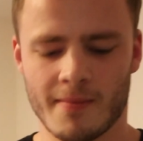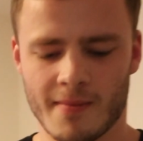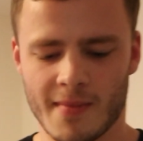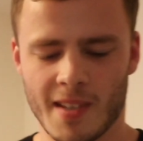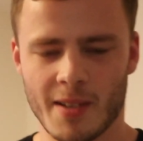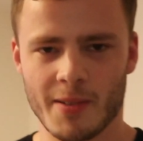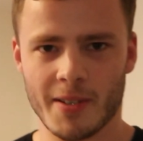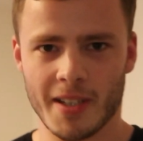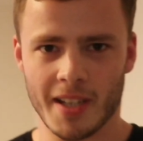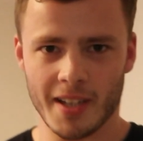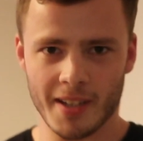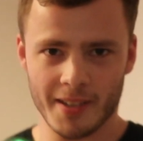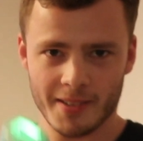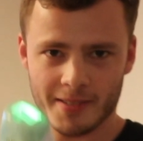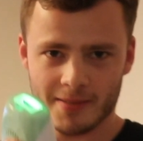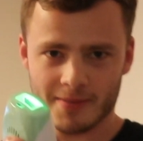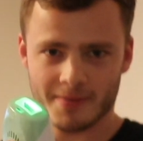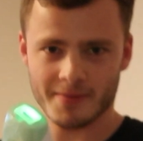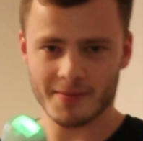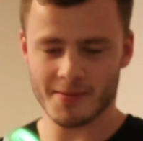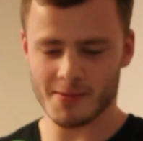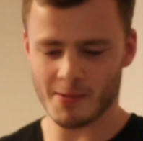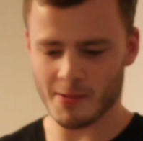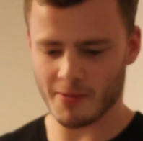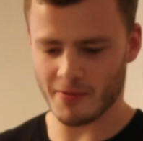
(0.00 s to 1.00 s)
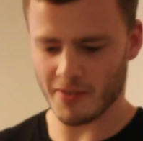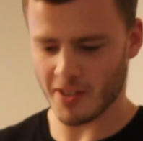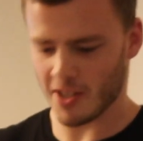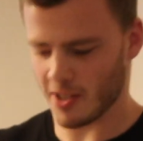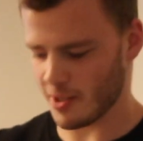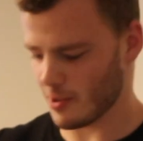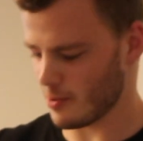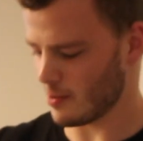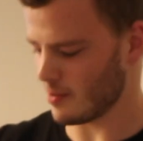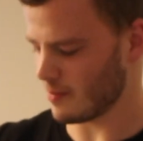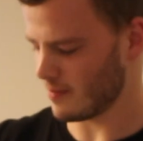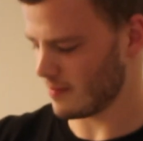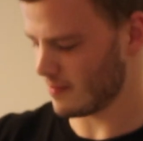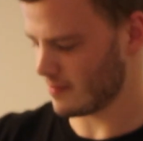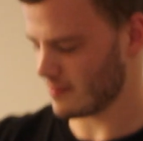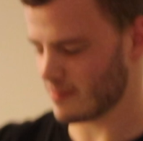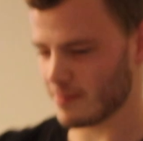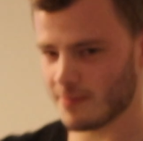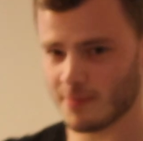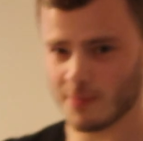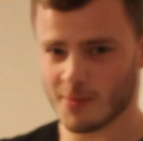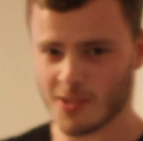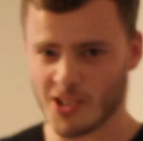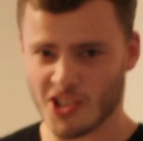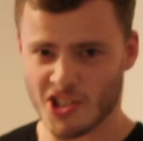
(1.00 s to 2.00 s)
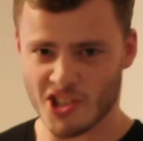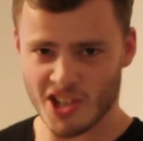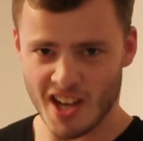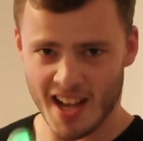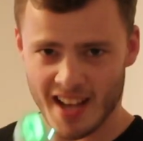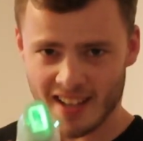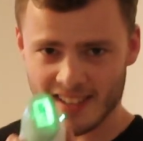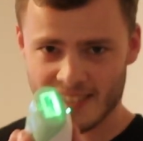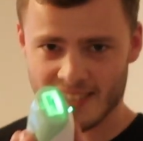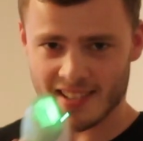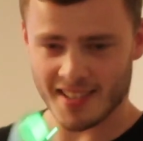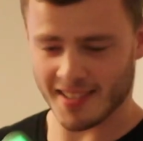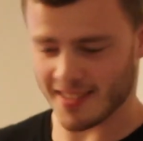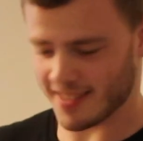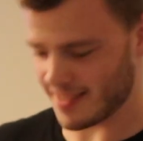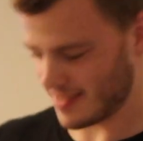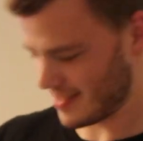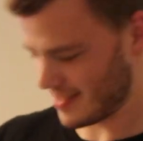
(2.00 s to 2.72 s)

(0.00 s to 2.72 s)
There we go. Review. Shit.